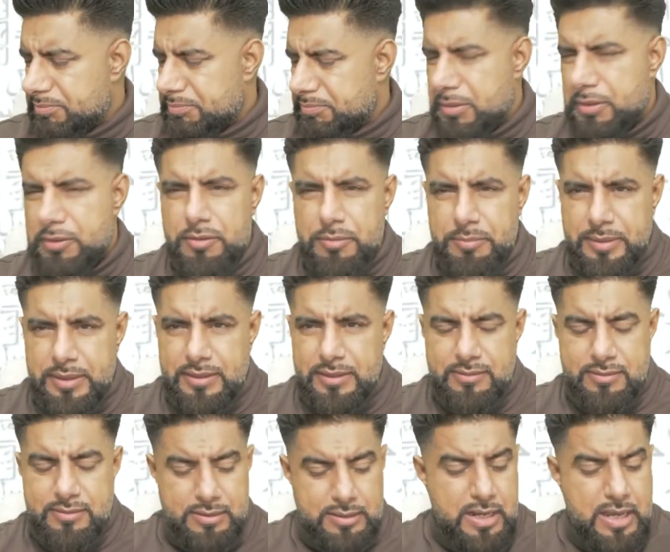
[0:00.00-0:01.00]

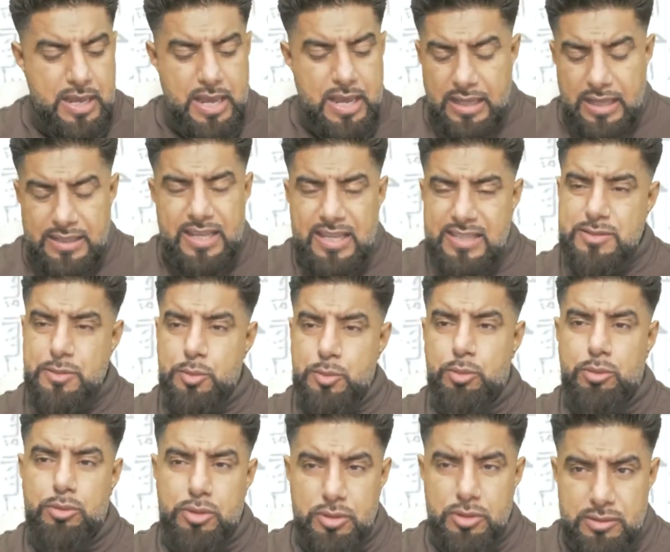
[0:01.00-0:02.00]
pyramids, and that's
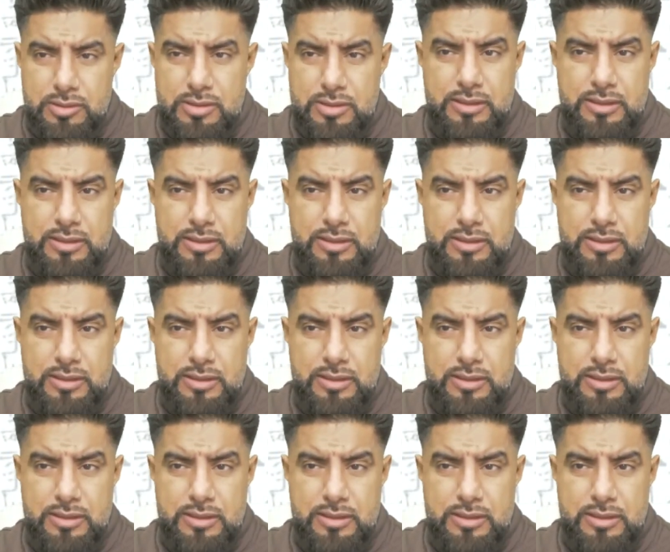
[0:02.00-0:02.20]
all good.